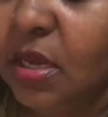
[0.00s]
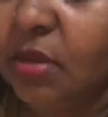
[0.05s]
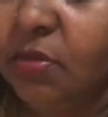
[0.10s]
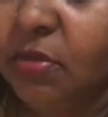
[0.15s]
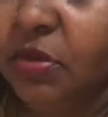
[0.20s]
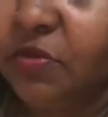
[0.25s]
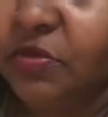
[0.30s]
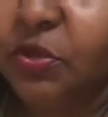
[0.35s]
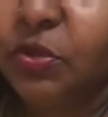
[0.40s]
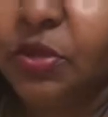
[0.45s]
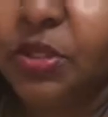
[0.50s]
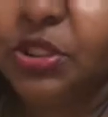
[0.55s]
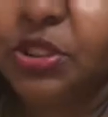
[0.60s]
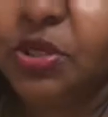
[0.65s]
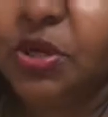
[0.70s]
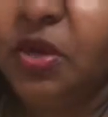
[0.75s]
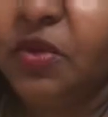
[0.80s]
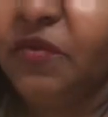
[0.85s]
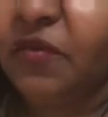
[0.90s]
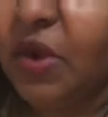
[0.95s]
Move towards
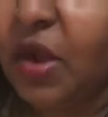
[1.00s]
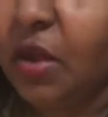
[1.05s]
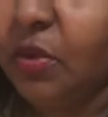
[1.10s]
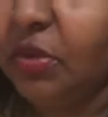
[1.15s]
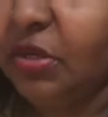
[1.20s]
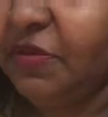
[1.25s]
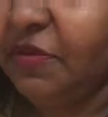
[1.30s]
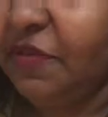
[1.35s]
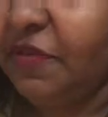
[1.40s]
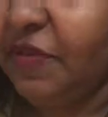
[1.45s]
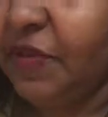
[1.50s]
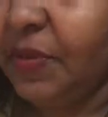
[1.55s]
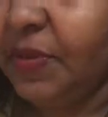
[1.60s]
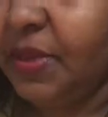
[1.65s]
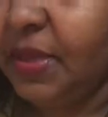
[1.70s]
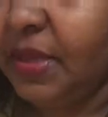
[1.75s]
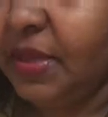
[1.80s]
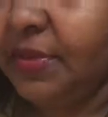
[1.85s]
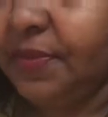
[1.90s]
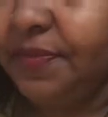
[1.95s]
your overall wish
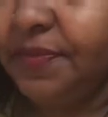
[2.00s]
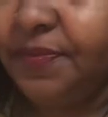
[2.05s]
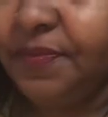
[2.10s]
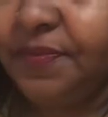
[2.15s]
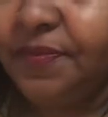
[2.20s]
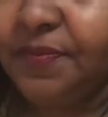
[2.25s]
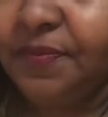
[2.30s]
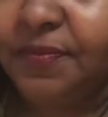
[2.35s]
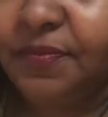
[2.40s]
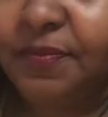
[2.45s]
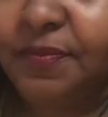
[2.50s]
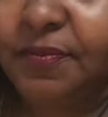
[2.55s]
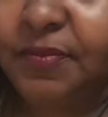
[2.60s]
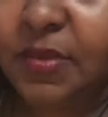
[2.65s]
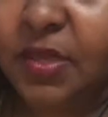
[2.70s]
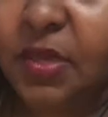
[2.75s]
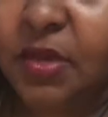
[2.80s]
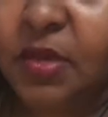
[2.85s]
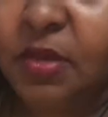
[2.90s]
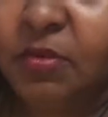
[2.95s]
fulfillment.
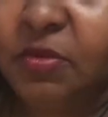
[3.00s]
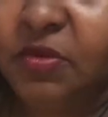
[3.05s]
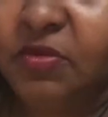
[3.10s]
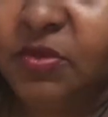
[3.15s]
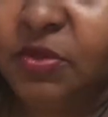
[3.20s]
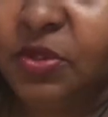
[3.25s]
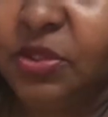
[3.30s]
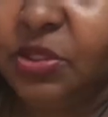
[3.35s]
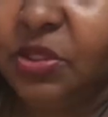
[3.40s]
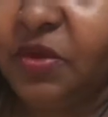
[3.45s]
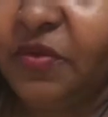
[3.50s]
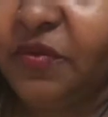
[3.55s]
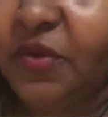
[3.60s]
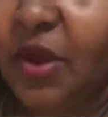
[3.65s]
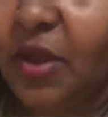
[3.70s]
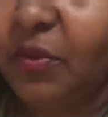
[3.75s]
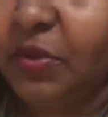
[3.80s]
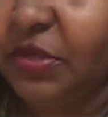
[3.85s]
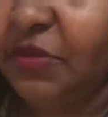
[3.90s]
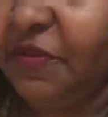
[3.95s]
Move towards your
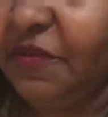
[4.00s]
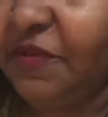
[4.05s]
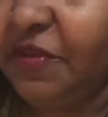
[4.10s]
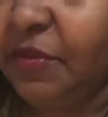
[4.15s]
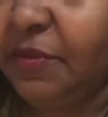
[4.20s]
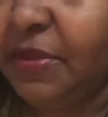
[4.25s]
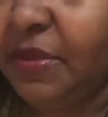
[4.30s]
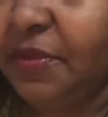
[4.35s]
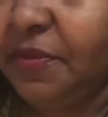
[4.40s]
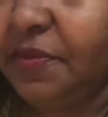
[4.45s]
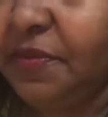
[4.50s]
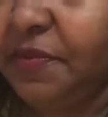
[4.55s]
overall wish fulfillment.